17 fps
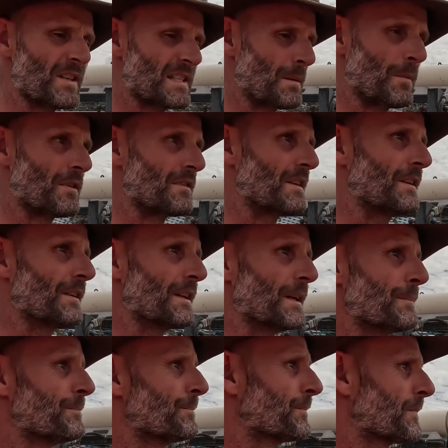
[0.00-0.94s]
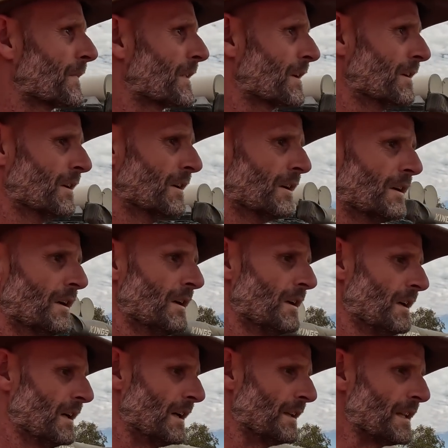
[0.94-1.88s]
somewhere around there.
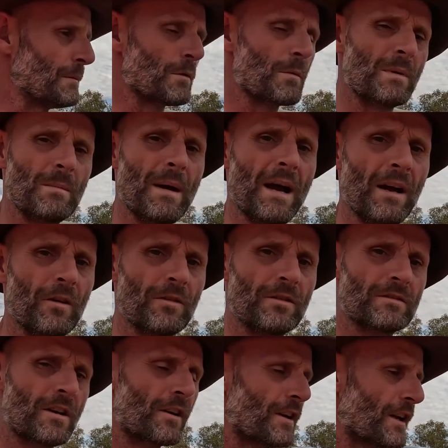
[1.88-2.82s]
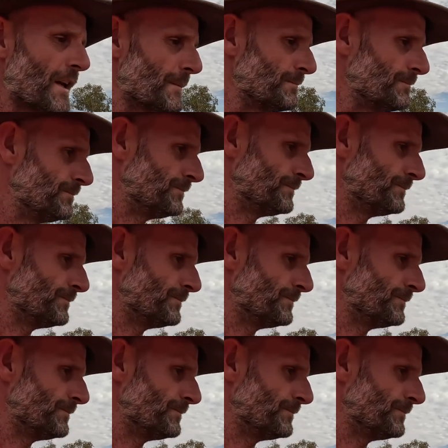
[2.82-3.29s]
And then we'll be back on the road again.